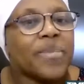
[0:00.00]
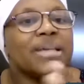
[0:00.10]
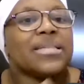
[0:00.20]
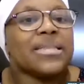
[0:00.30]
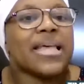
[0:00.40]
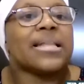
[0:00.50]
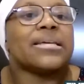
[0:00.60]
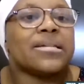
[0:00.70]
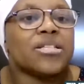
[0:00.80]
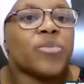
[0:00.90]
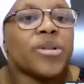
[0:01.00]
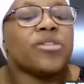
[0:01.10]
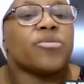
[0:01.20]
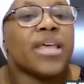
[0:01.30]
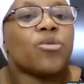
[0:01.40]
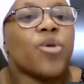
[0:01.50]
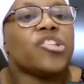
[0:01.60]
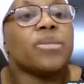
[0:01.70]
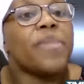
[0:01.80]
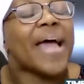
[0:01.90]
person that responded to that
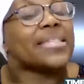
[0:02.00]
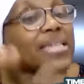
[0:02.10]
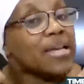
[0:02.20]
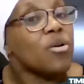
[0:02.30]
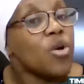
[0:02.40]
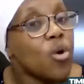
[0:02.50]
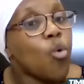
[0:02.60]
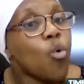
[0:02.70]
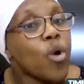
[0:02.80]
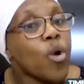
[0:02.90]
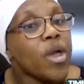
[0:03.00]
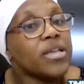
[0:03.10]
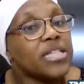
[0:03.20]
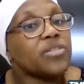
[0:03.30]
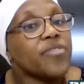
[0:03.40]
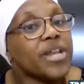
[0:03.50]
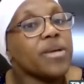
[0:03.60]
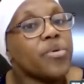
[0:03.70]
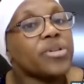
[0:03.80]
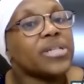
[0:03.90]
question, but it's very
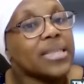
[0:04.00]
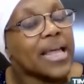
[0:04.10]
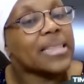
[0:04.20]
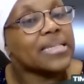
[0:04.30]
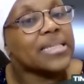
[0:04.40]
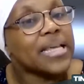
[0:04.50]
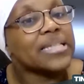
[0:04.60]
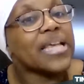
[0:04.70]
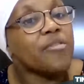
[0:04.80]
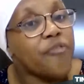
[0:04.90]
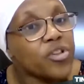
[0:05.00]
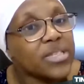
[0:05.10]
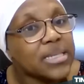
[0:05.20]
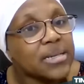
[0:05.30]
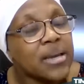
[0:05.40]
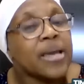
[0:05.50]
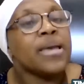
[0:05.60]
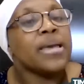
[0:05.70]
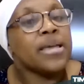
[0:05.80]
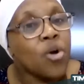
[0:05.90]
important that this thing is enforced
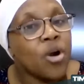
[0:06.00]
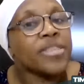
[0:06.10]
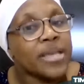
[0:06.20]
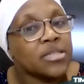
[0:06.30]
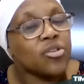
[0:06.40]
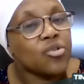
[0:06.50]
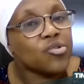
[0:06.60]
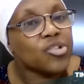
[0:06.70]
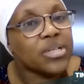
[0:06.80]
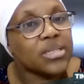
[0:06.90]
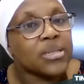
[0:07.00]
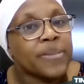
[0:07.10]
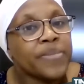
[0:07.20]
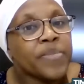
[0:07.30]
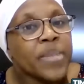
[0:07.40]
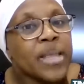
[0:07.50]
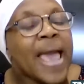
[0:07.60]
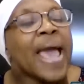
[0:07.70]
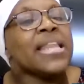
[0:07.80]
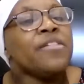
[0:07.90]
in all the institutions.
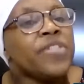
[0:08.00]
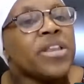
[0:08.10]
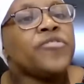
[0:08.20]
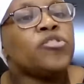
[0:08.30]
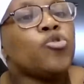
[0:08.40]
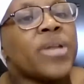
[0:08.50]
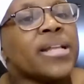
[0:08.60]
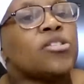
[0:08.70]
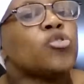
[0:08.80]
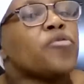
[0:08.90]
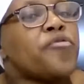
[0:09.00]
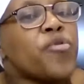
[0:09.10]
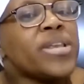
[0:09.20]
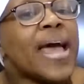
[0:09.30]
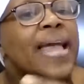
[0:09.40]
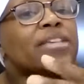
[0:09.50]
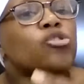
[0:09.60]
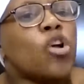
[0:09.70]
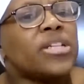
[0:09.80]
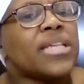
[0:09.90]
And even if students
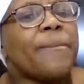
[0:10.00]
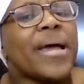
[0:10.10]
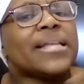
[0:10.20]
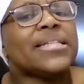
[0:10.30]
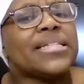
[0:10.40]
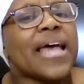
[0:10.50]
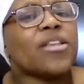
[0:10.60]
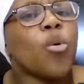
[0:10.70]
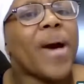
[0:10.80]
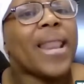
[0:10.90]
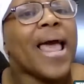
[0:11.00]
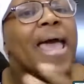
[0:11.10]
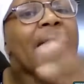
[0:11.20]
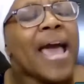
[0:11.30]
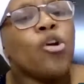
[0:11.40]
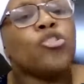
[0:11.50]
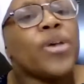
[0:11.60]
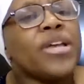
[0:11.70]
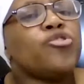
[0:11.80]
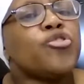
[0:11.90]
but decide to and
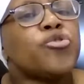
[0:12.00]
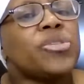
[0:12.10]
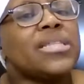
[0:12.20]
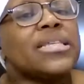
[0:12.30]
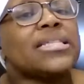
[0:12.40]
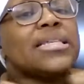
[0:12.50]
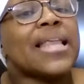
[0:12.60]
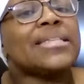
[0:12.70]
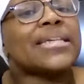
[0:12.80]
also introduce this in